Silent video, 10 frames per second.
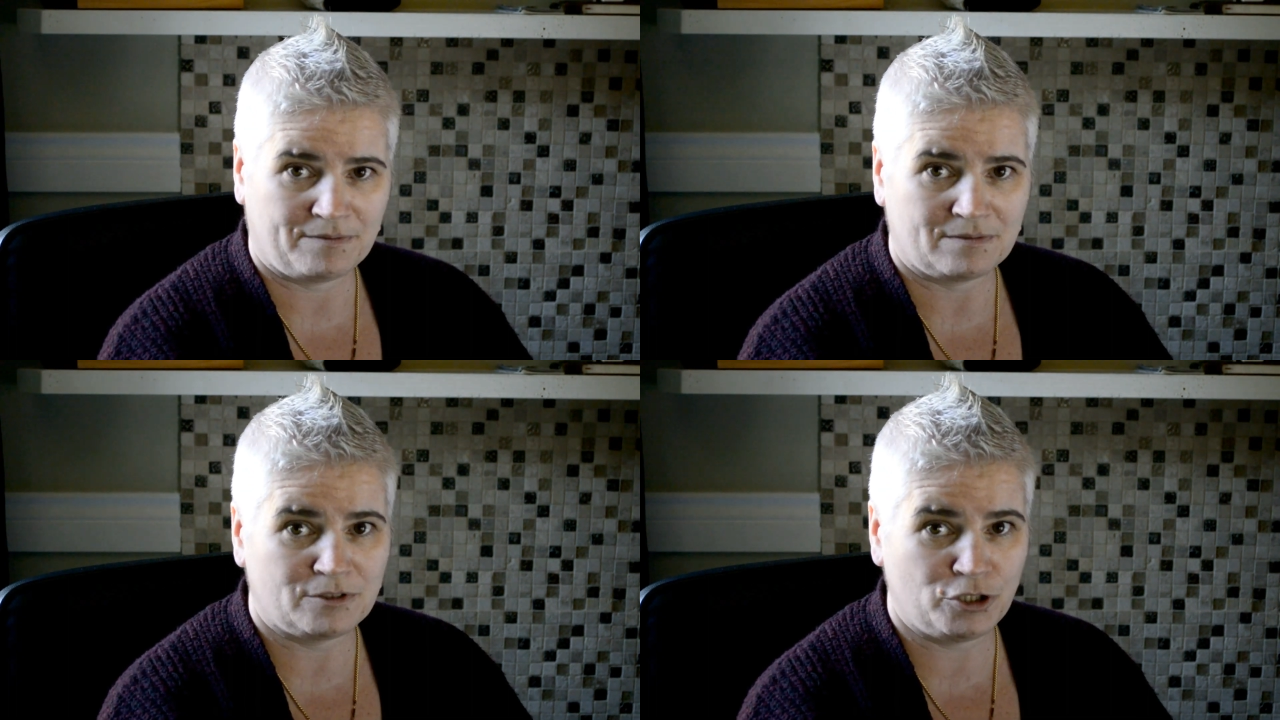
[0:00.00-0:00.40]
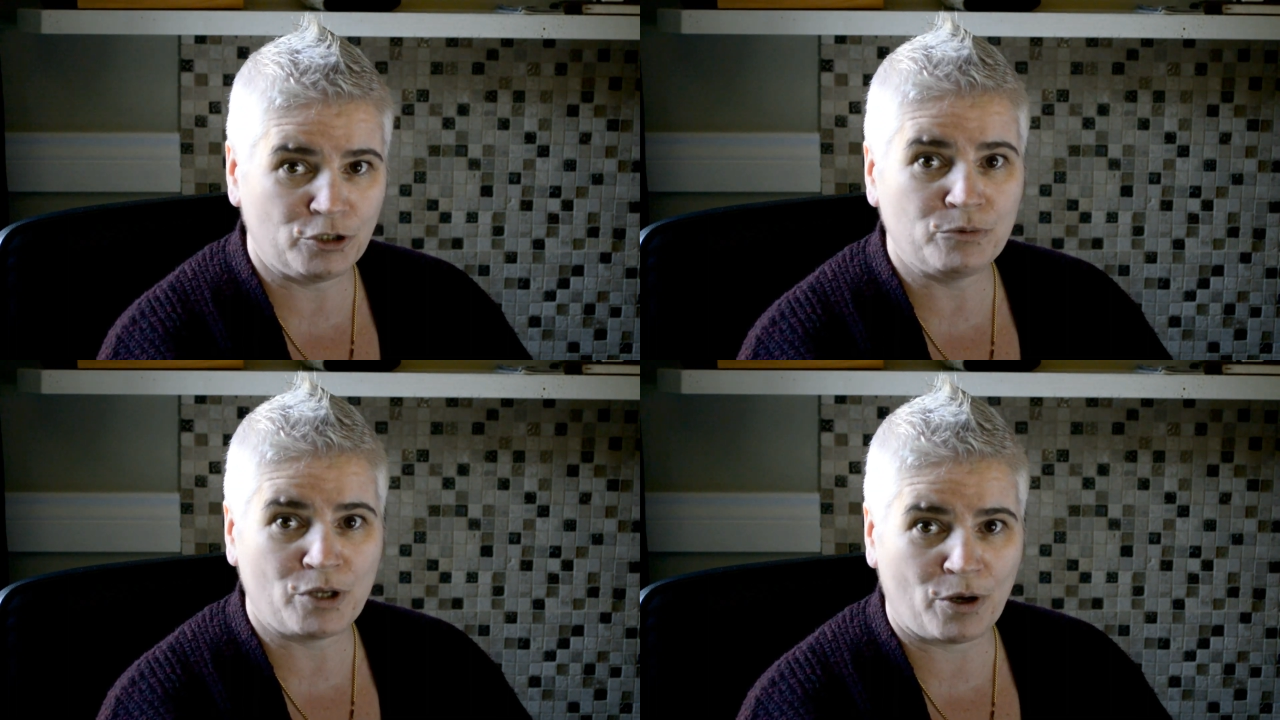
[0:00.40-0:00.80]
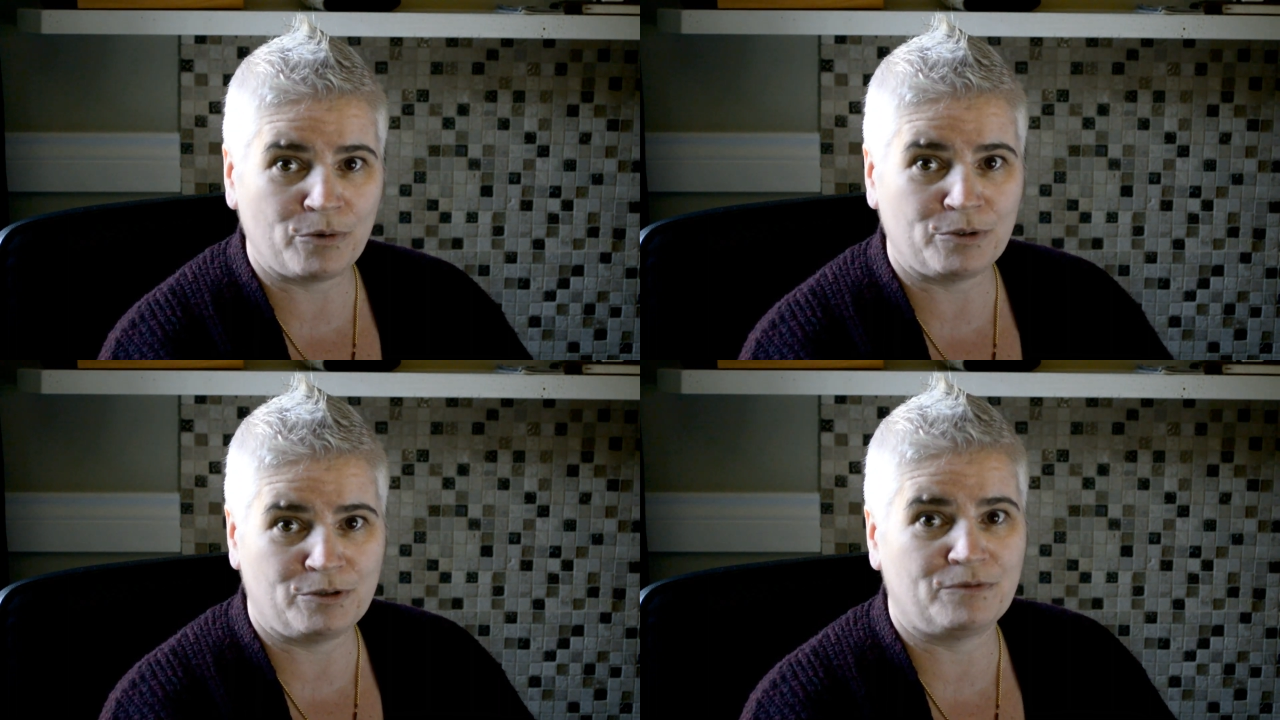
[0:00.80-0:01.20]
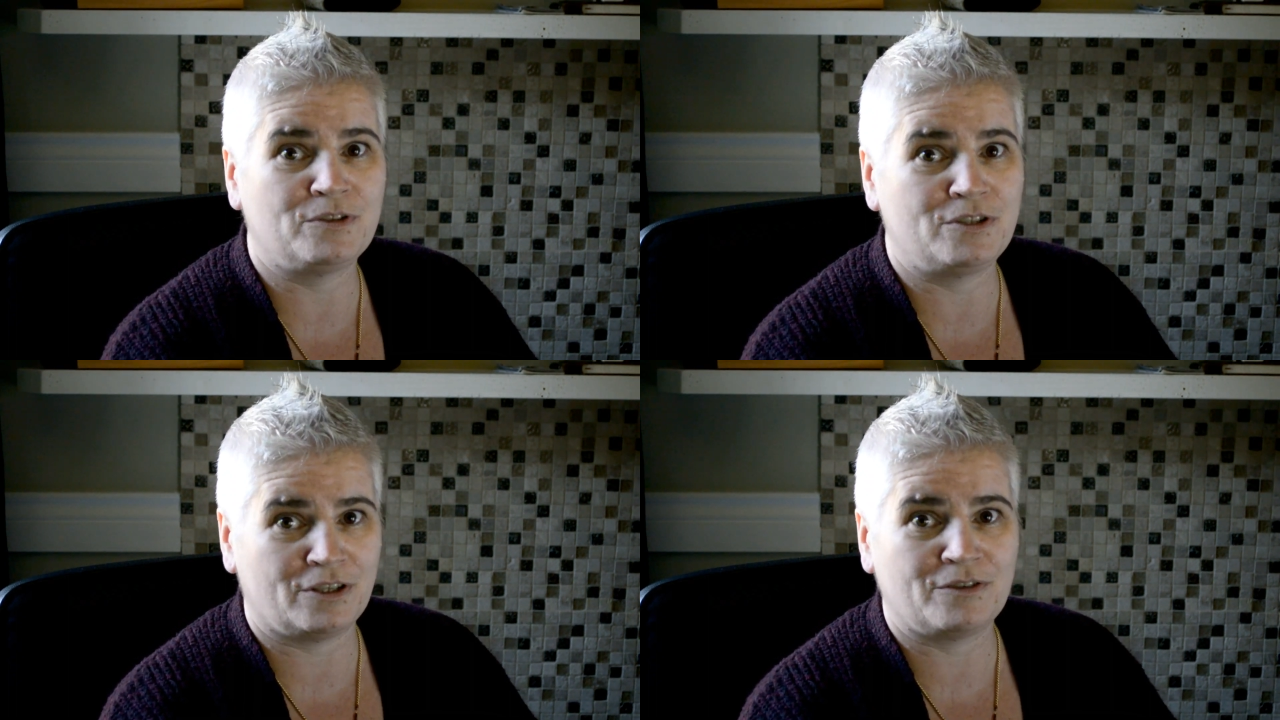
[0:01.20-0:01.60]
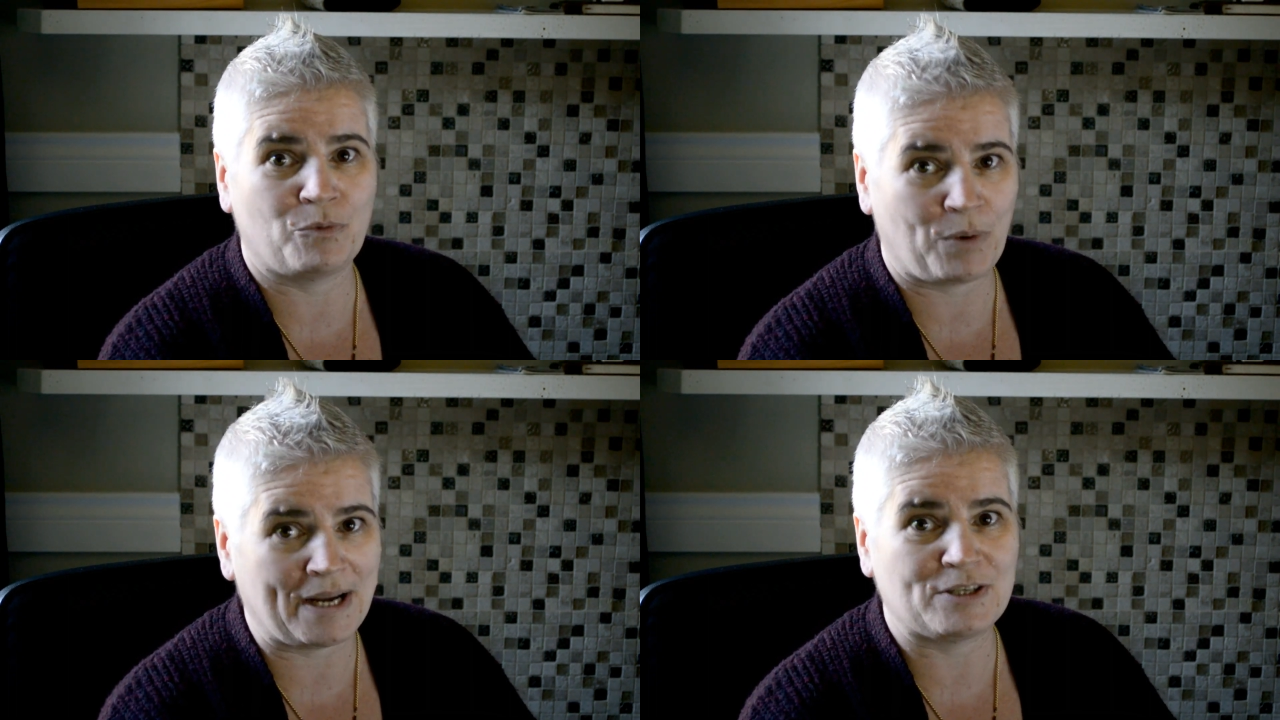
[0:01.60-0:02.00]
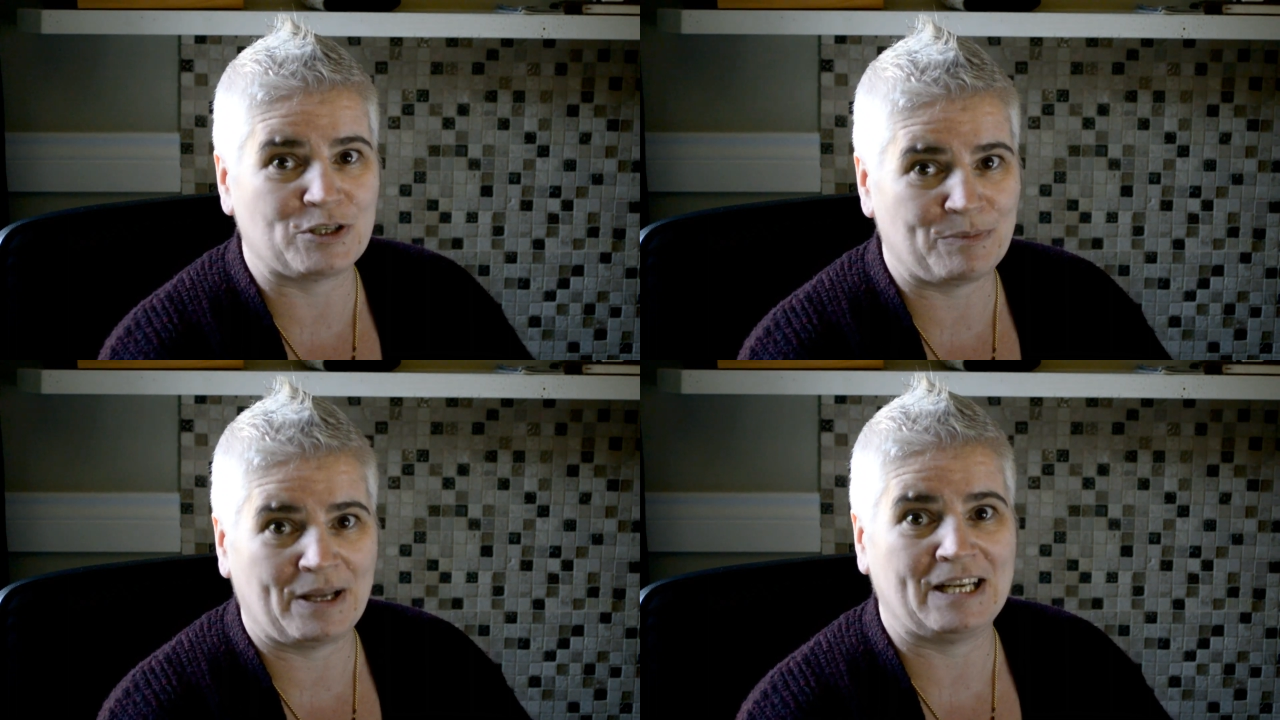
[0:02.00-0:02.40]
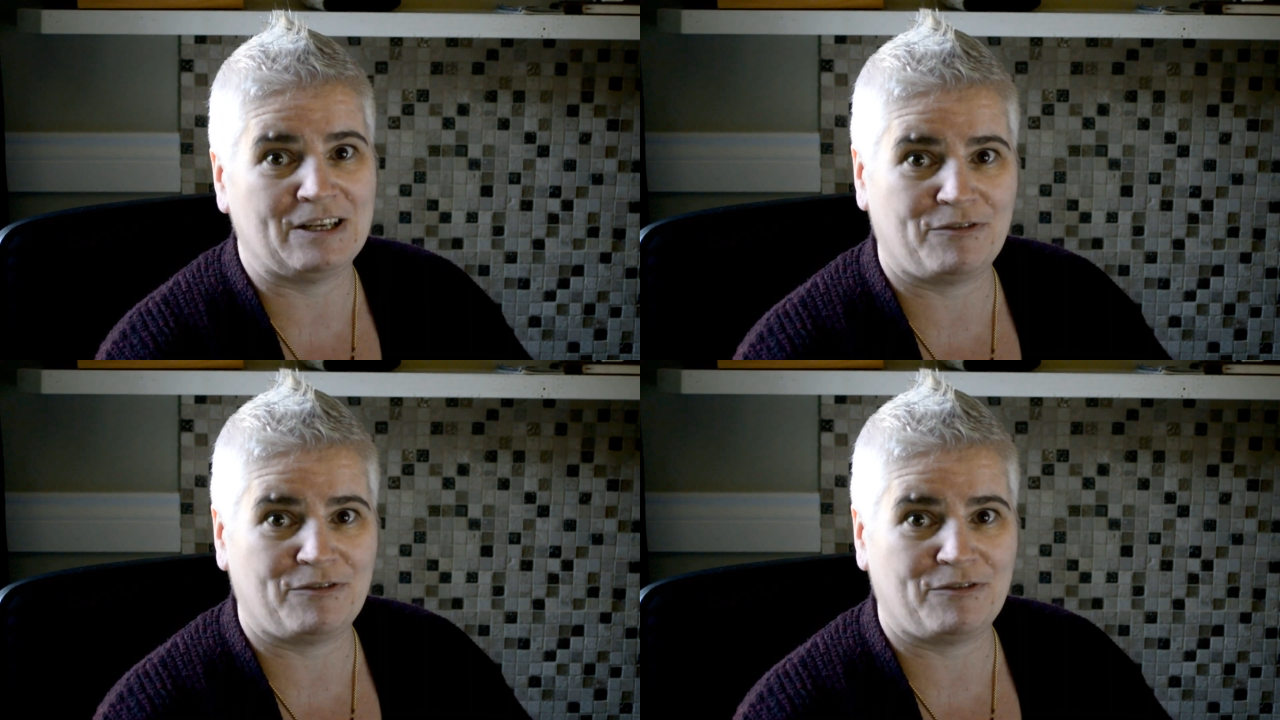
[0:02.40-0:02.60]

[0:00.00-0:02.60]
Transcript: You know you've done way too many